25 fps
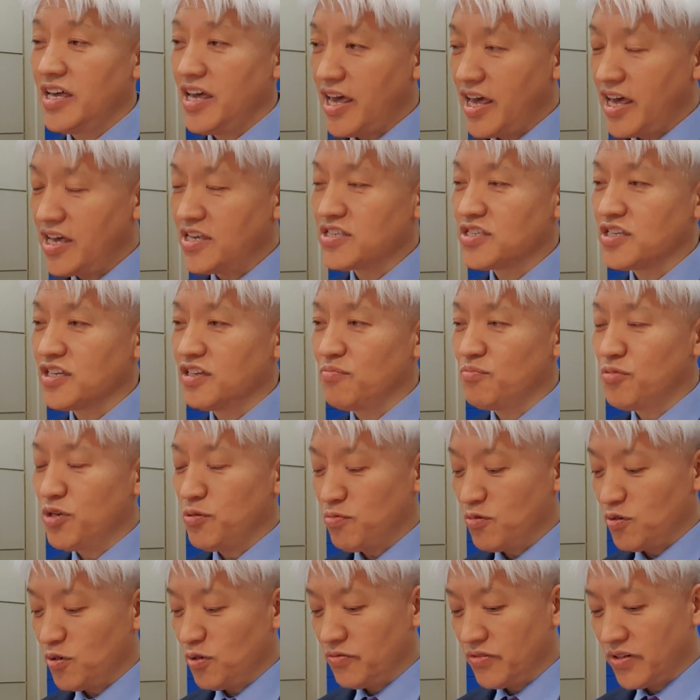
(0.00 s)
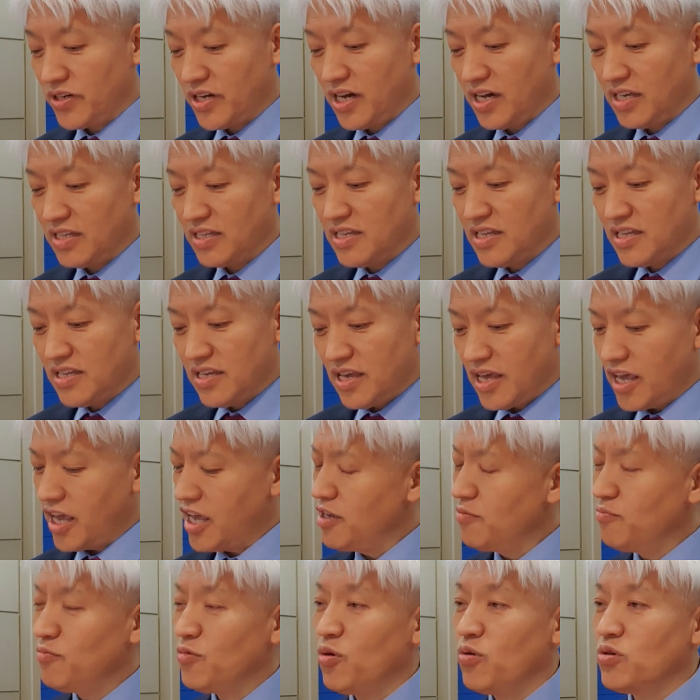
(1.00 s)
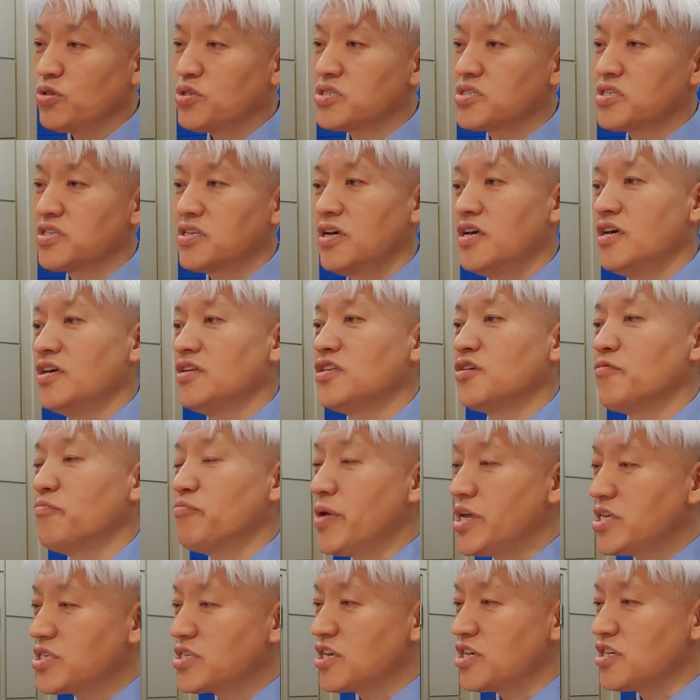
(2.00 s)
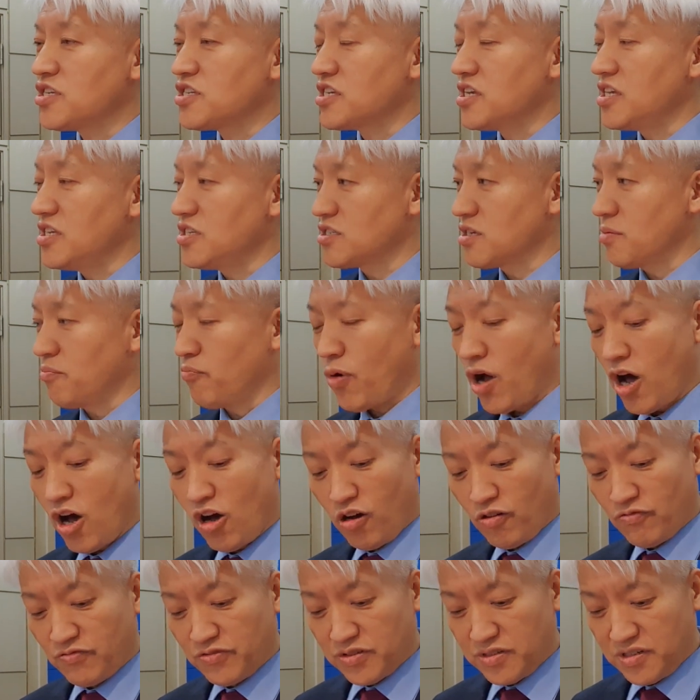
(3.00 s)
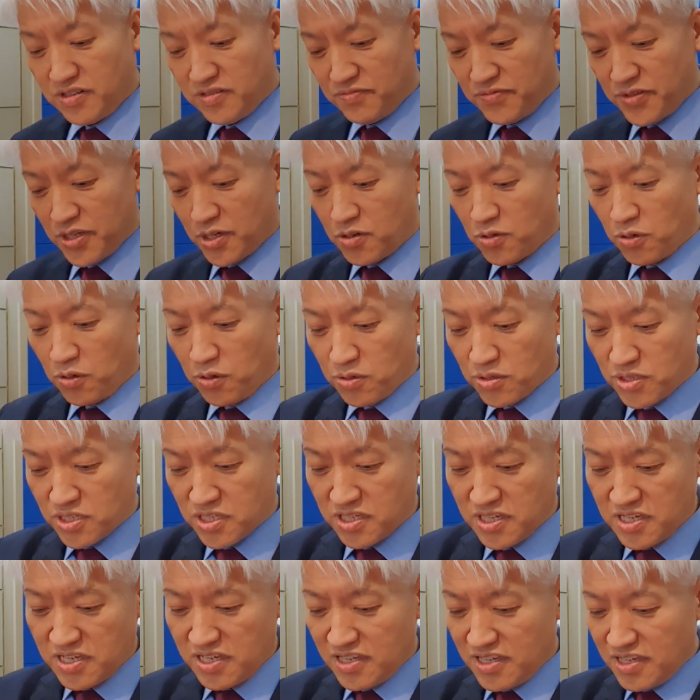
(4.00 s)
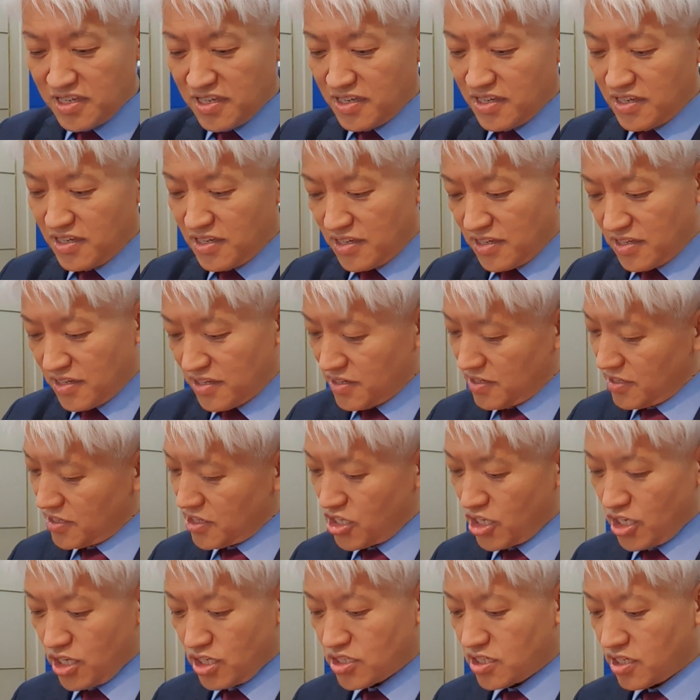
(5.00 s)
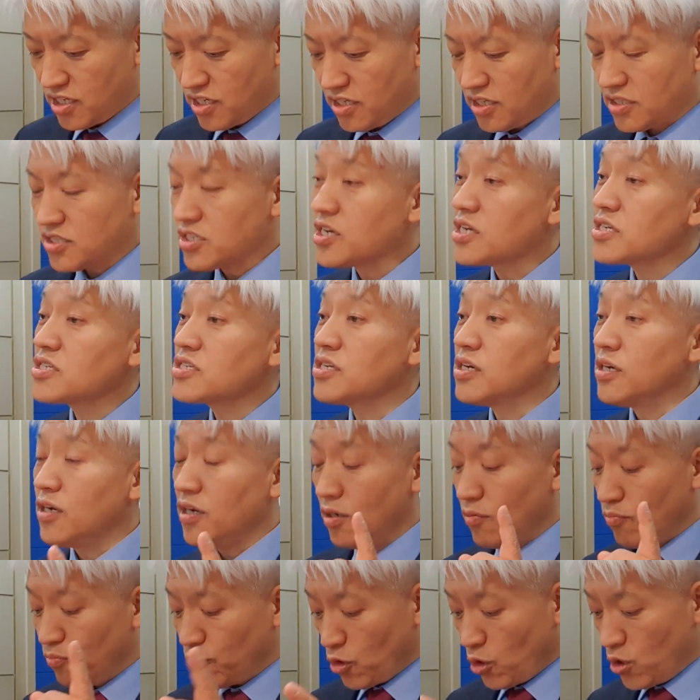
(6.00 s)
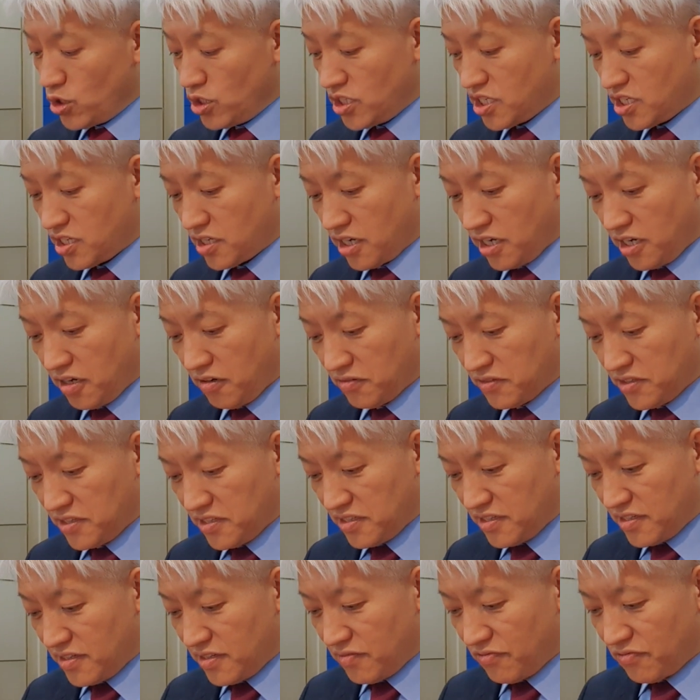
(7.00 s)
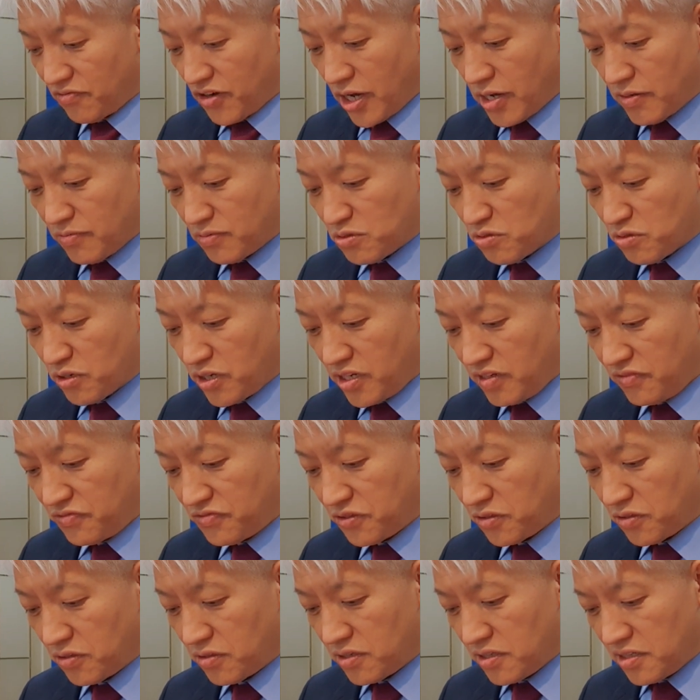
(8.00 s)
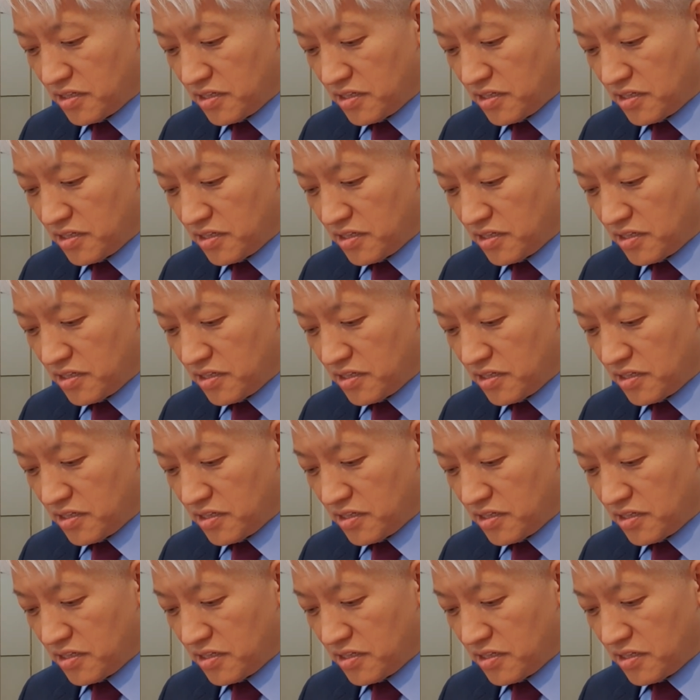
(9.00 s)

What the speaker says: as a people of God. Amos, the message is powerful because he's just pointing out, 5:24,